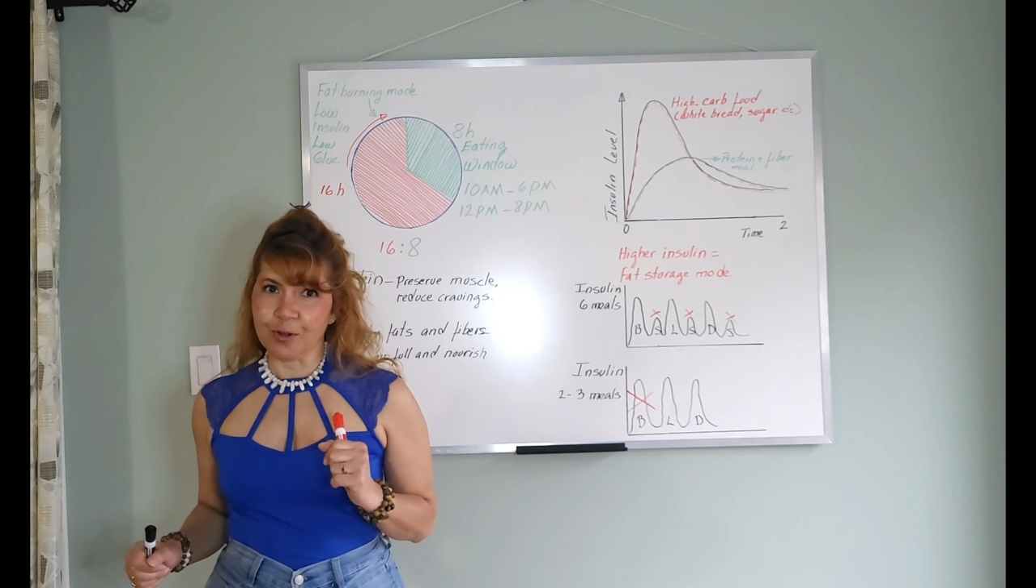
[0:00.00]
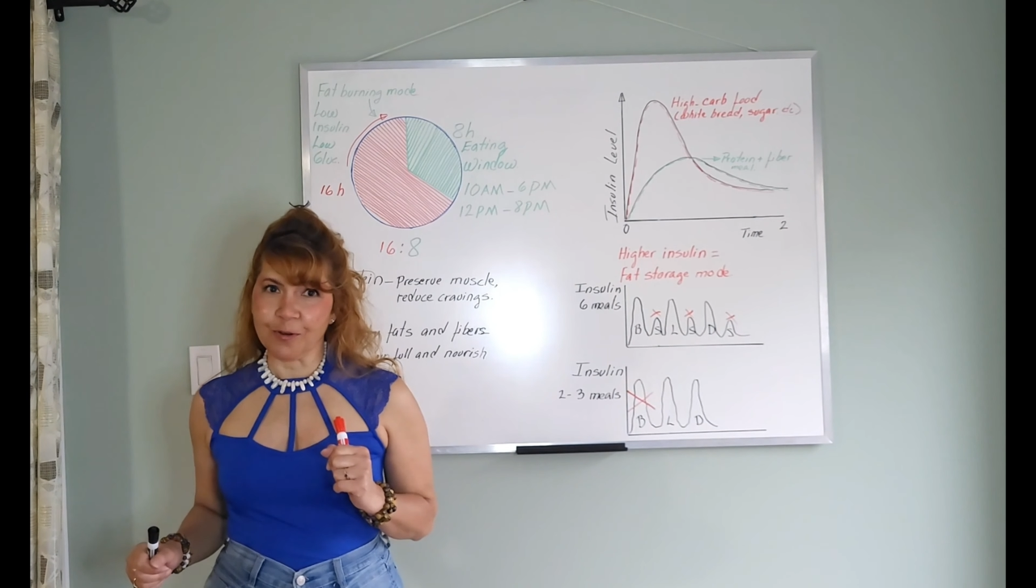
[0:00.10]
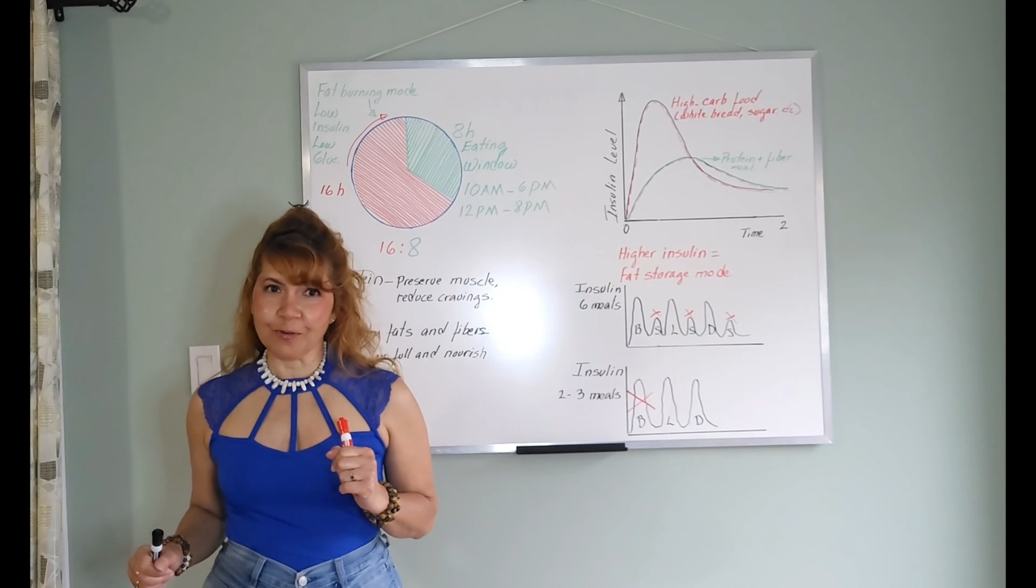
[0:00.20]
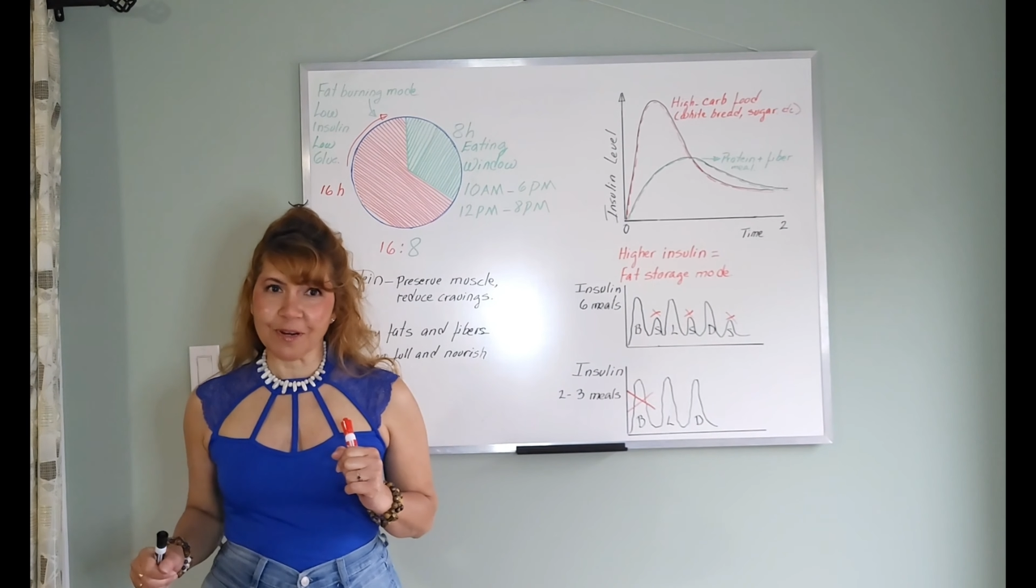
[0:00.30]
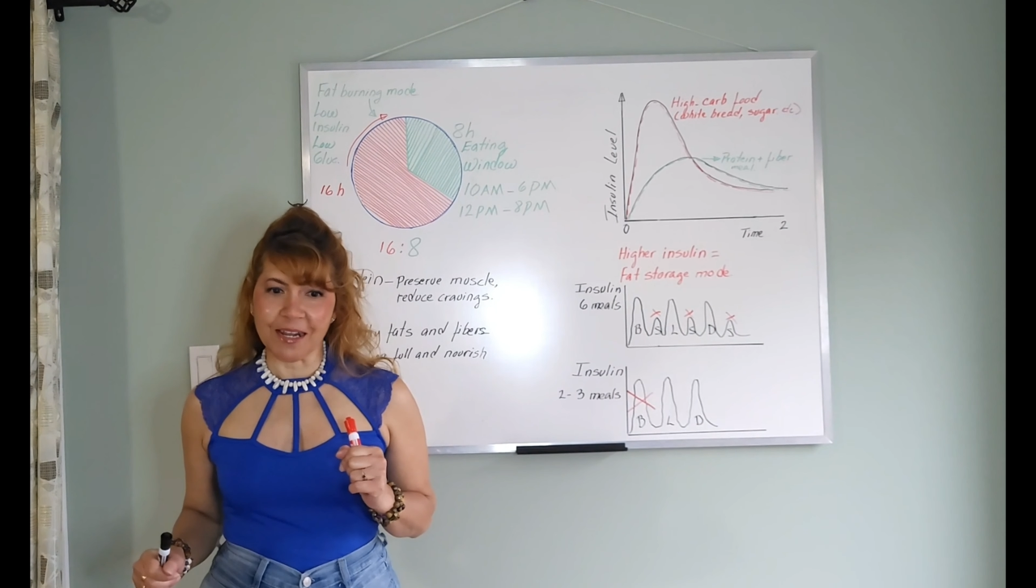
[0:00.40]

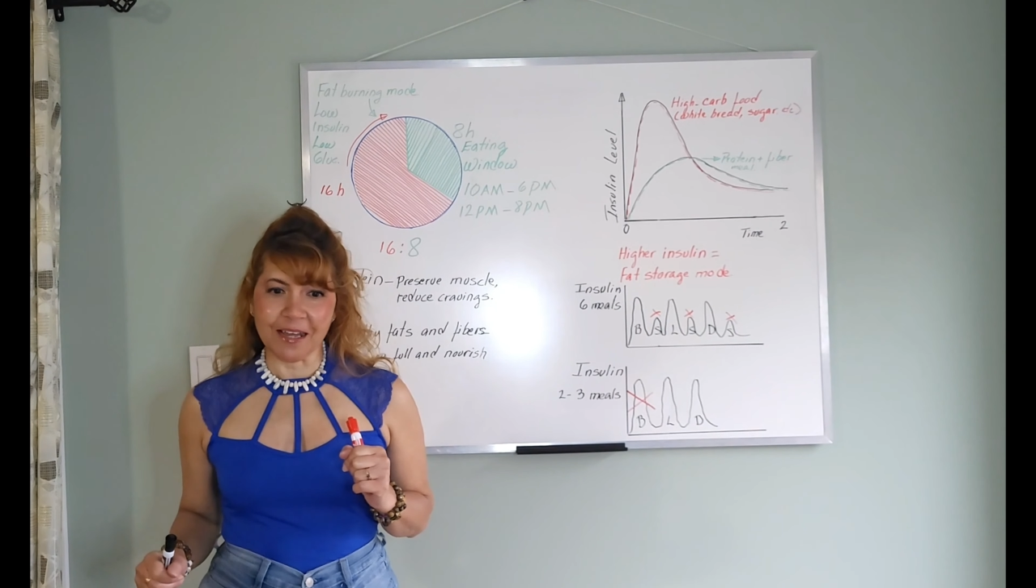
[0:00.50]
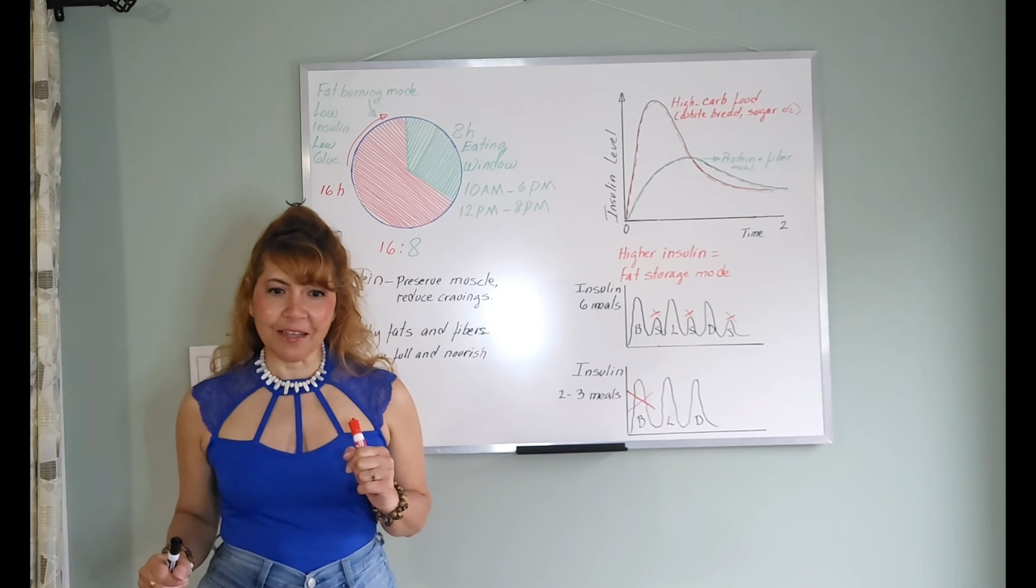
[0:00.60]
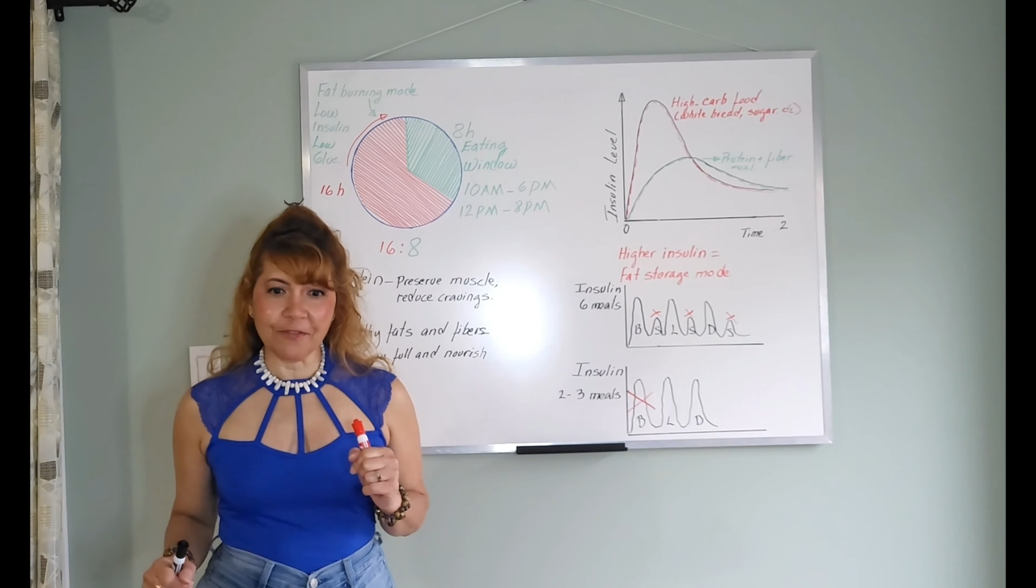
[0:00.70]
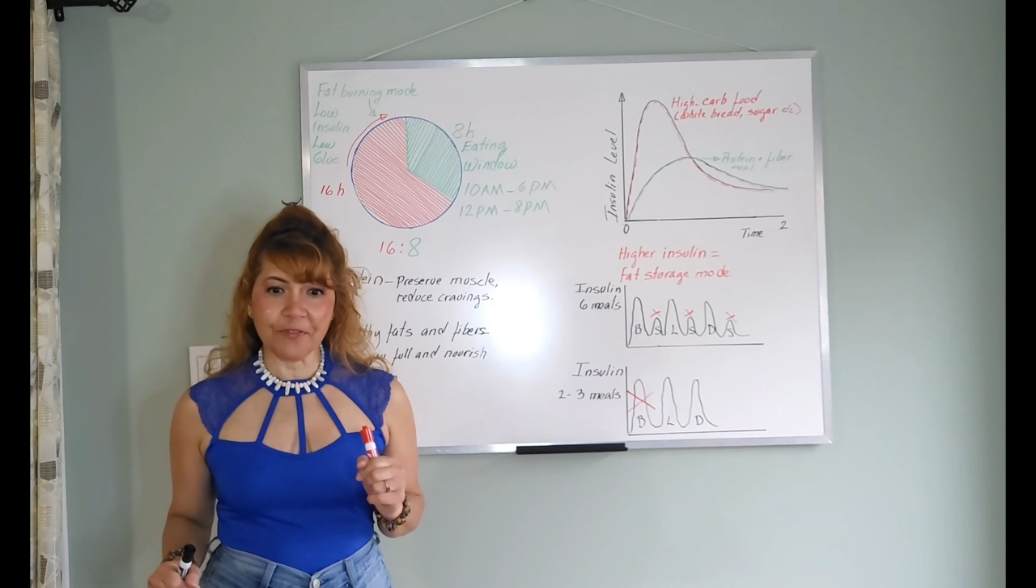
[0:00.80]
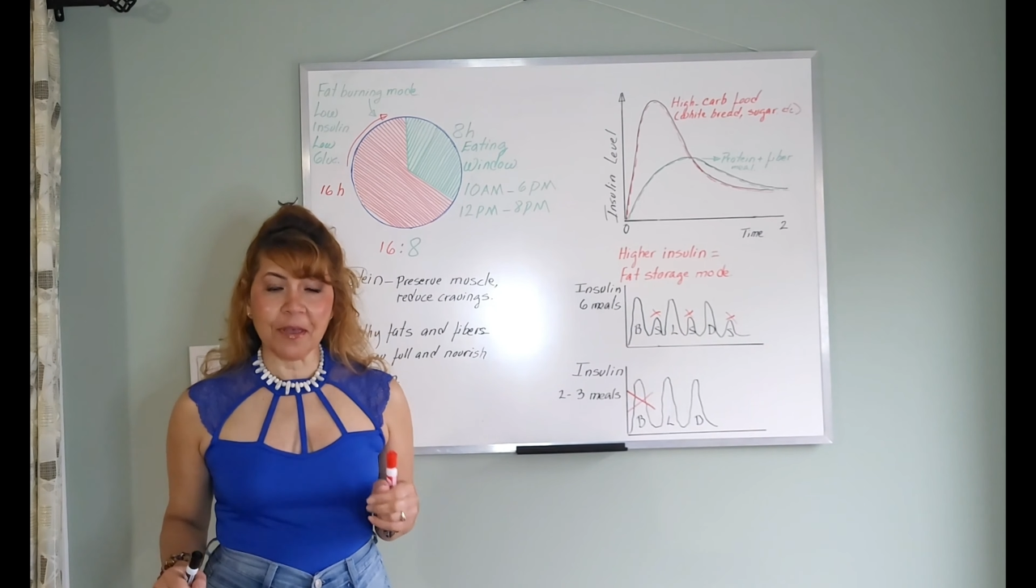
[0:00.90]
long
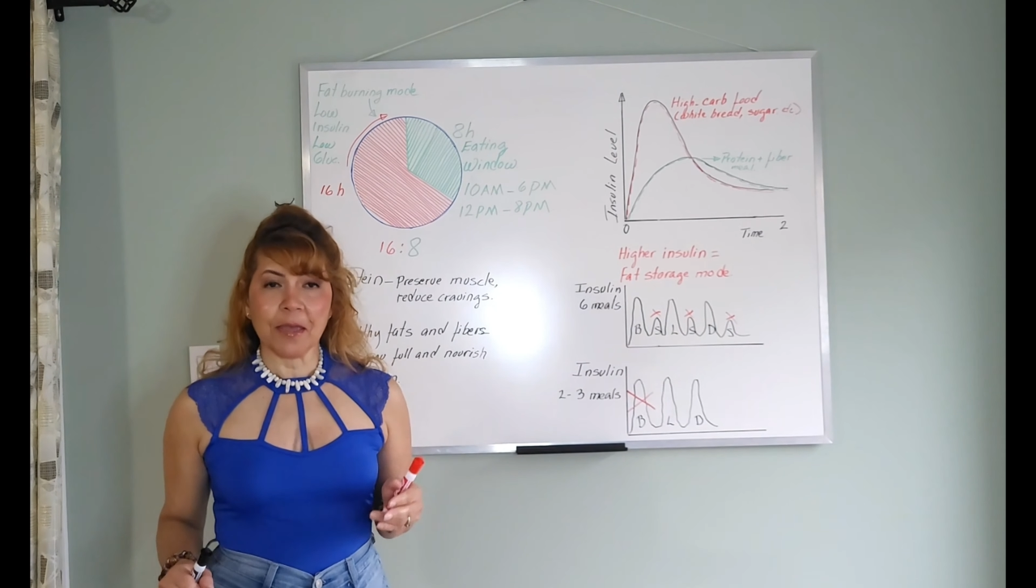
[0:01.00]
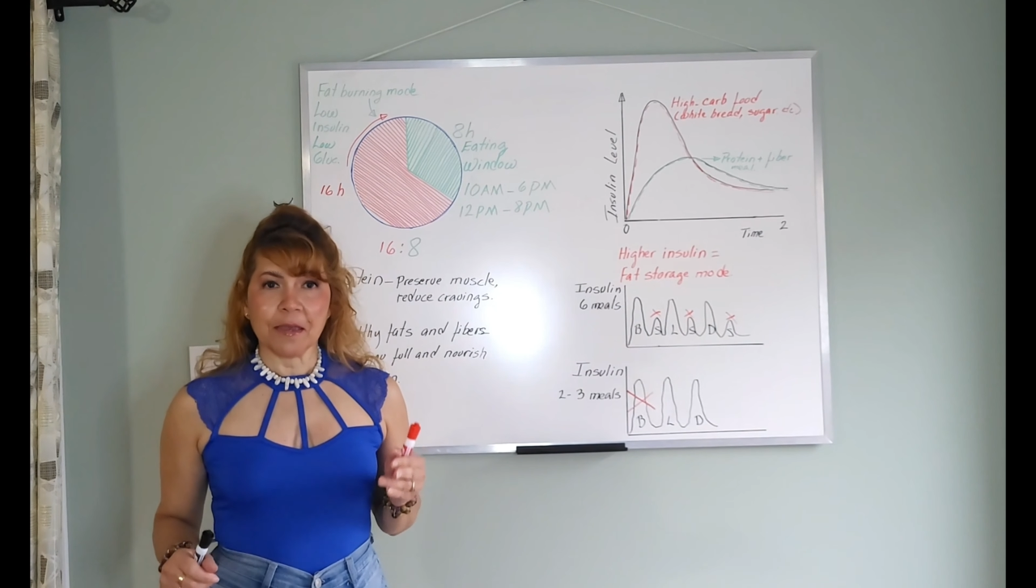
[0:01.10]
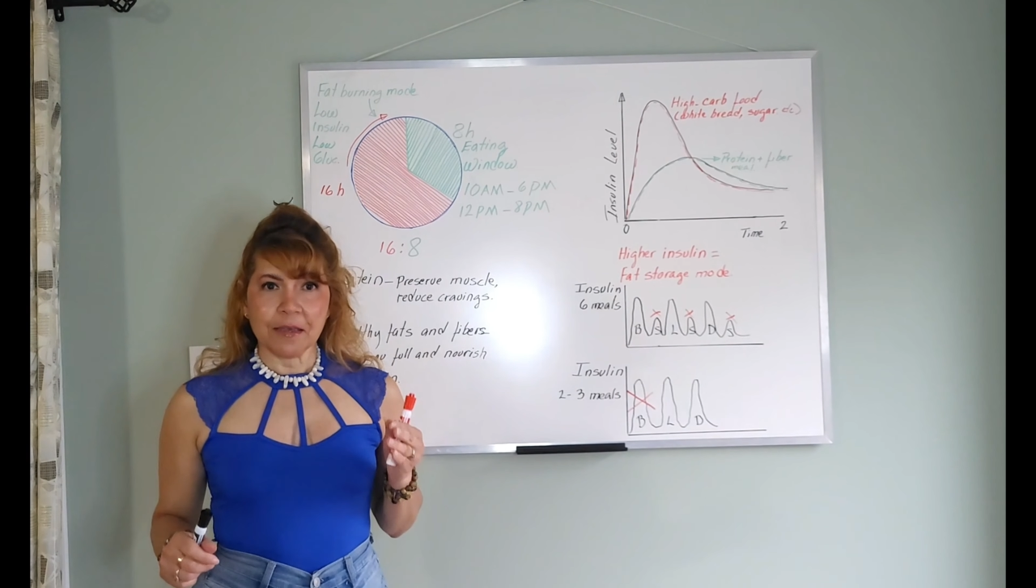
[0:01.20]
life.